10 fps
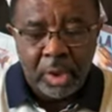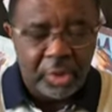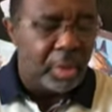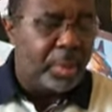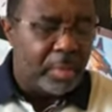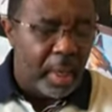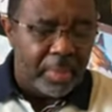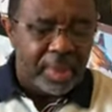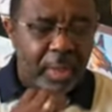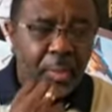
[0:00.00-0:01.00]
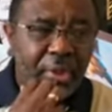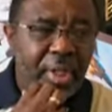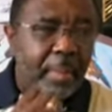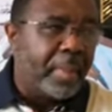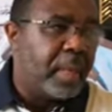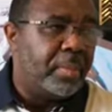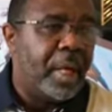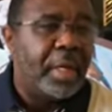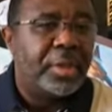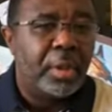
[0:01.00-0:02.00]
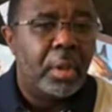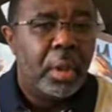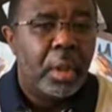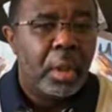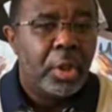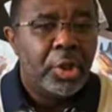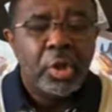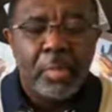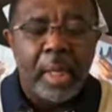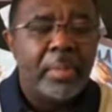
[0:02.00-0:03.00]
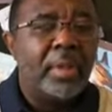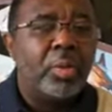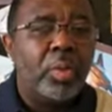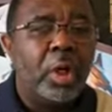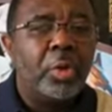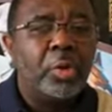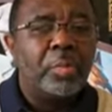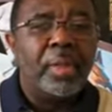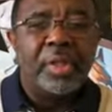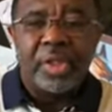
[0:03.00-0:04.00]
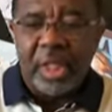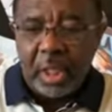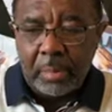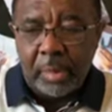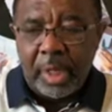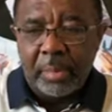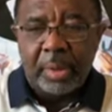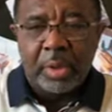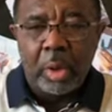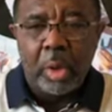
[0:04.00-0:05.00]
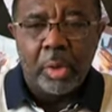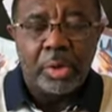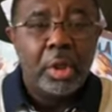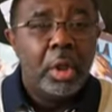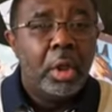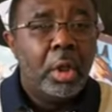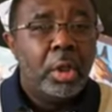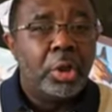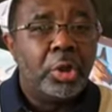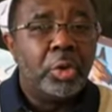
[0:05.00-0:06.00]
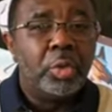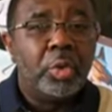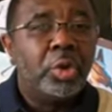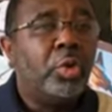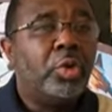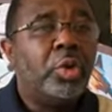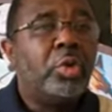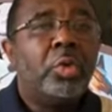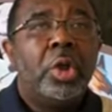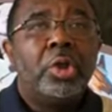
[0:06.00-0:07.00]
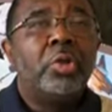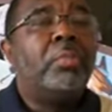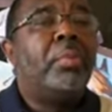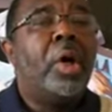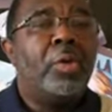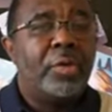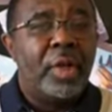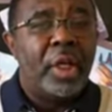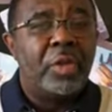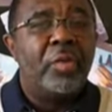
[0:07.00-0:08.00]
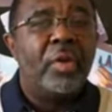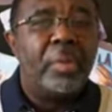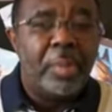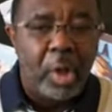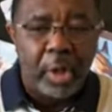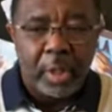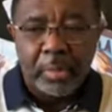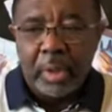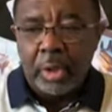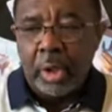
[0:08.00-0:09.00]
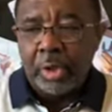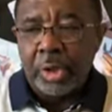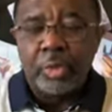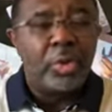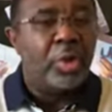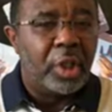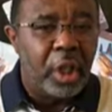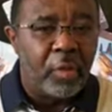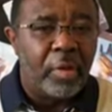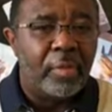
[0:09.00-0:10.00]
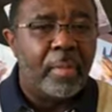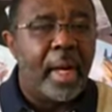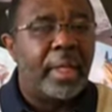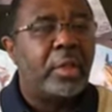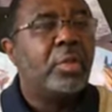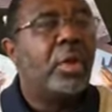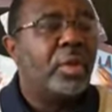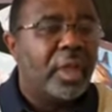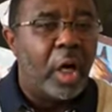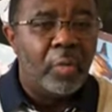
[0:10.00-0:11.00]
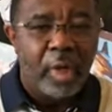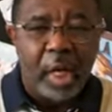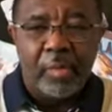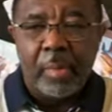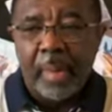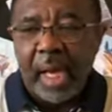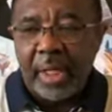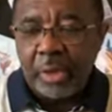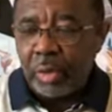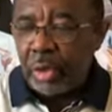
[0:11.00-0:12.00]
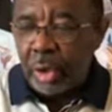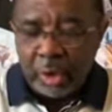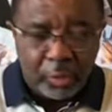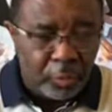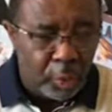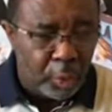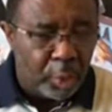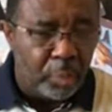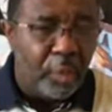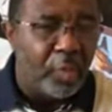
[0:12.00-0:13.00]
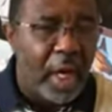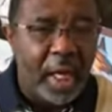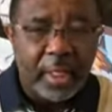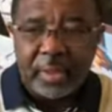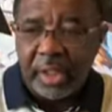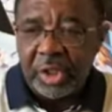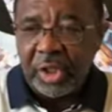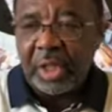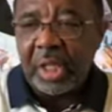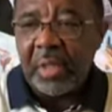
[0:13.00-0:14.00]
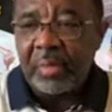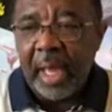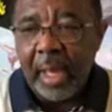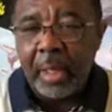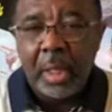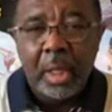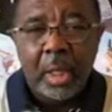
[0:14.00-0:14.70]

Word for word: And some of you might be saying, what does that mean, Pastor? See, you may have been the one who's been celebrated because you you you you bought things for the party because you took care of everybody you looked out for everybody you cooked the food you provided this you did that